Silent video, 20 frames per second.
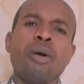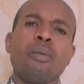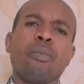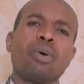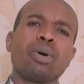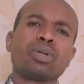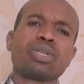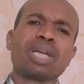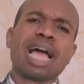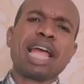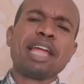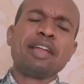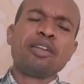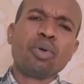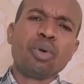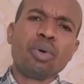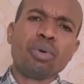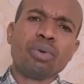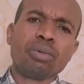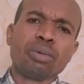But I
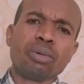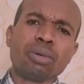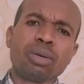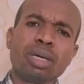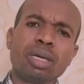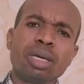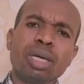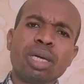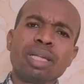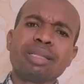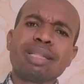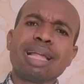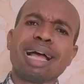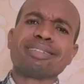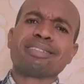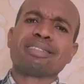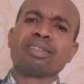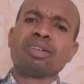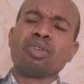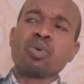know
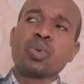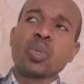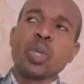that